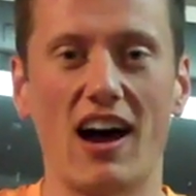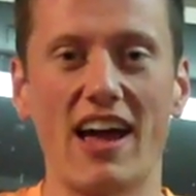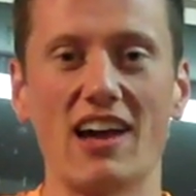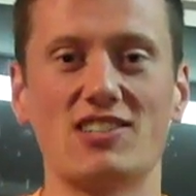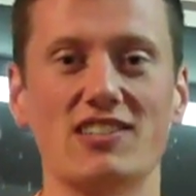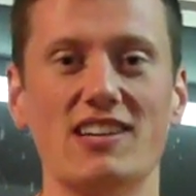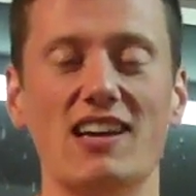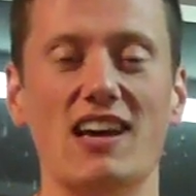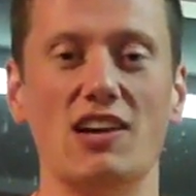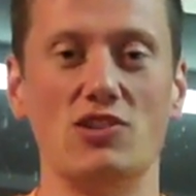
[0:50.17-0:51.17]
I
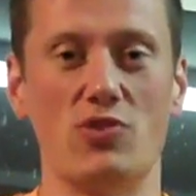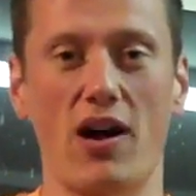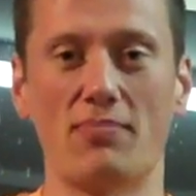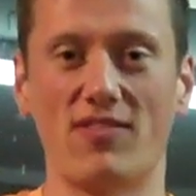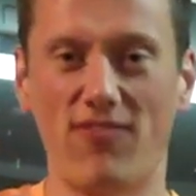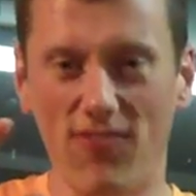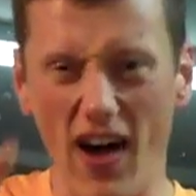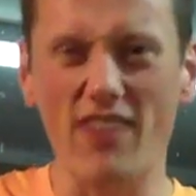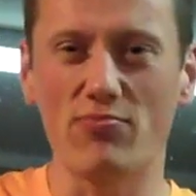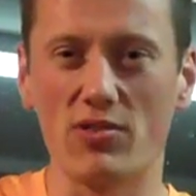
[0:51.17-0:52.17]
actually dropped
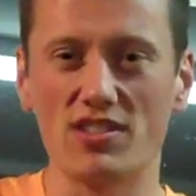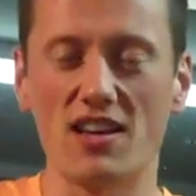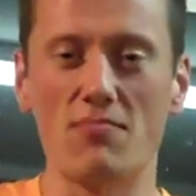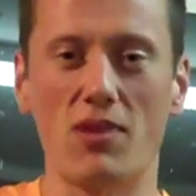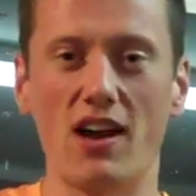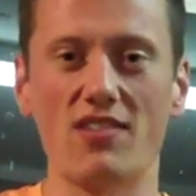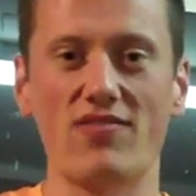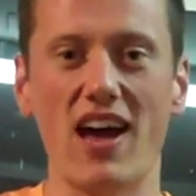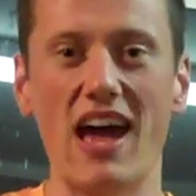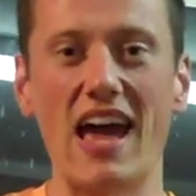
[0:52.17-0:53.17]
5% body
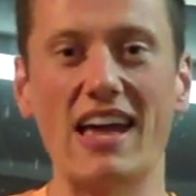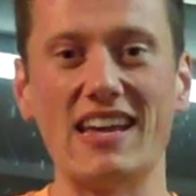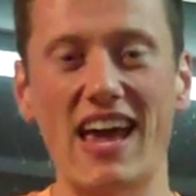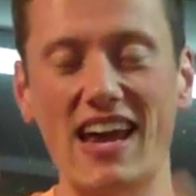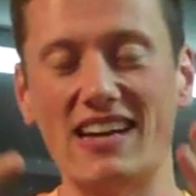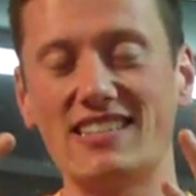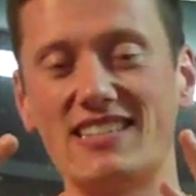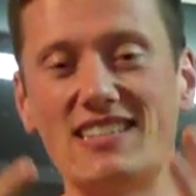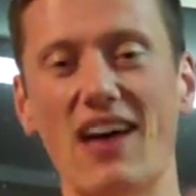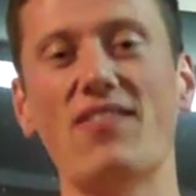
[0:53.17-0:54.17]
fat and gained
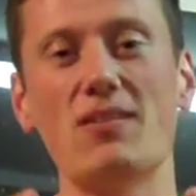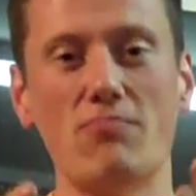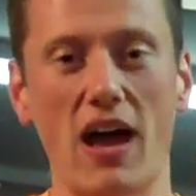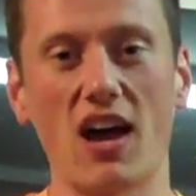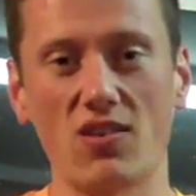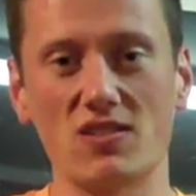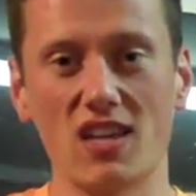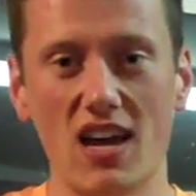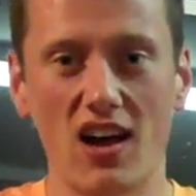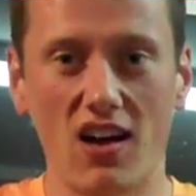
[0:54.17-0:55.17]
7 pounds